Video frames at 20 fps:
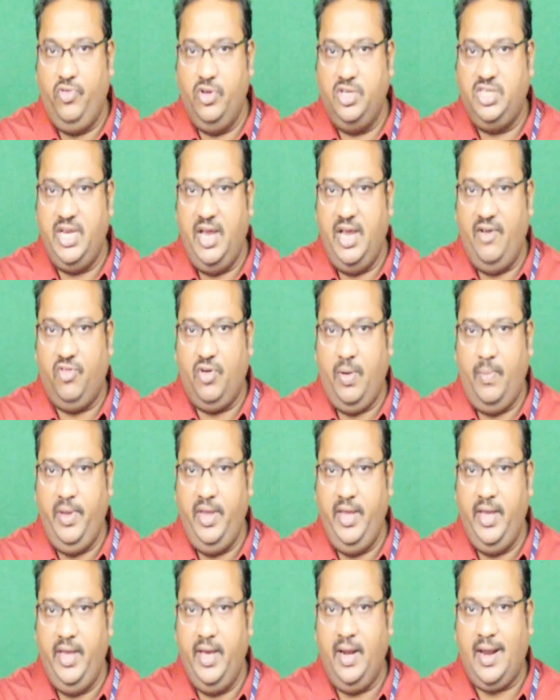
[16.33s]
check from
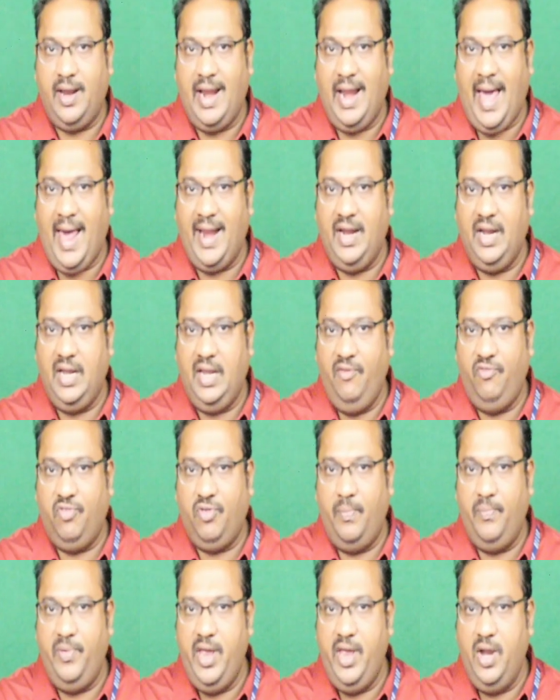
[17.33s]
here, clarity
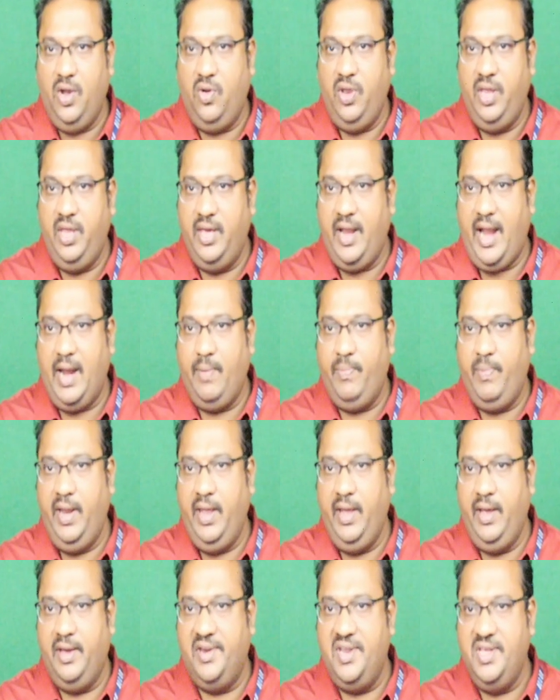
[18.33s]
from here to here had been
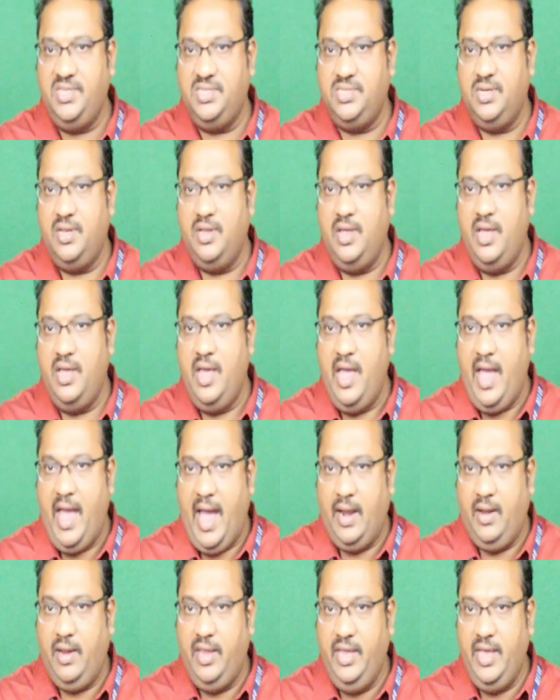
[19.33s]
increased,
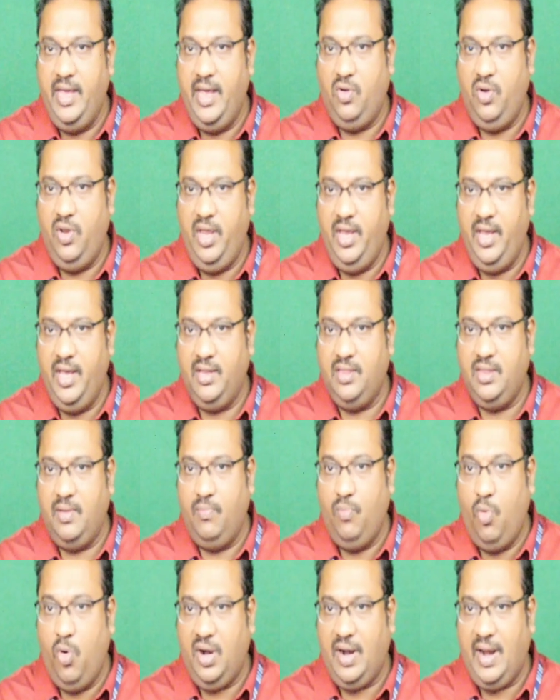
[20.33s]
and here to here the
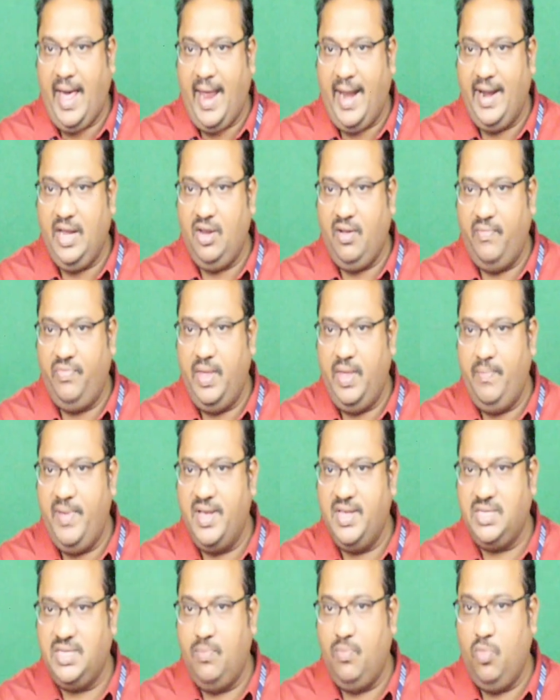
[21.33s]
more clarity of the
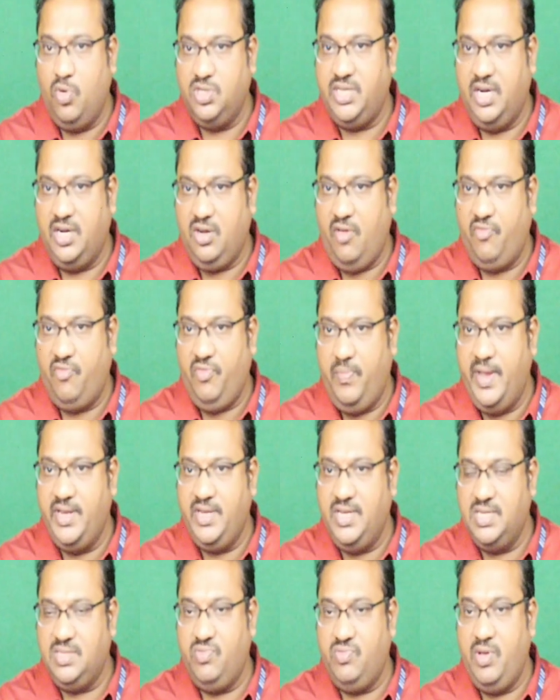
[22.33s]
image and more set of
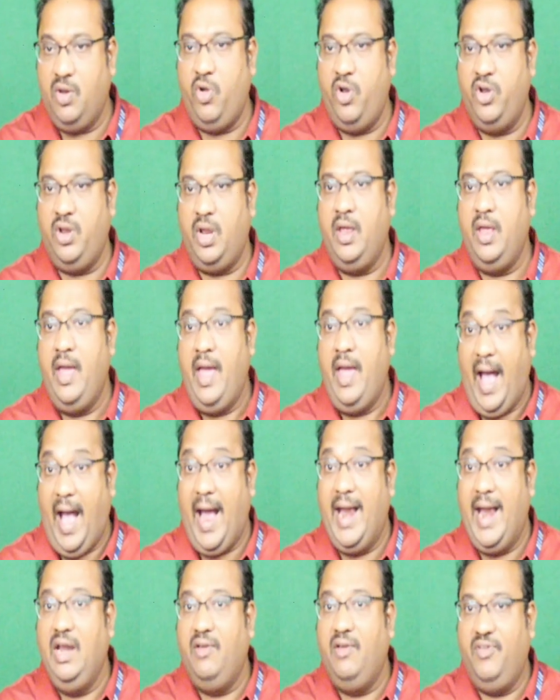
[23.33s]
images, we are going to
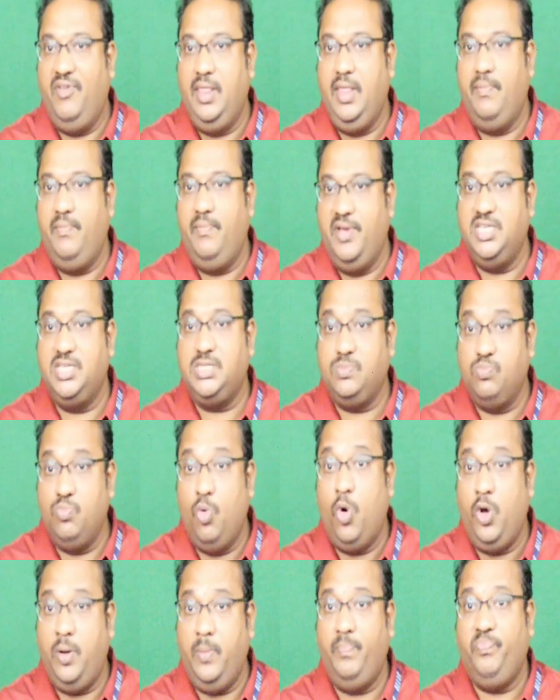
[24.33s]
identify the images
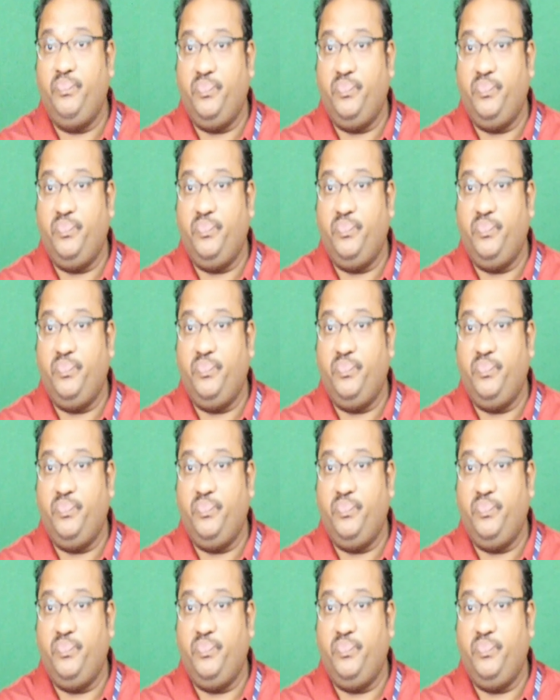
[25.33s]
more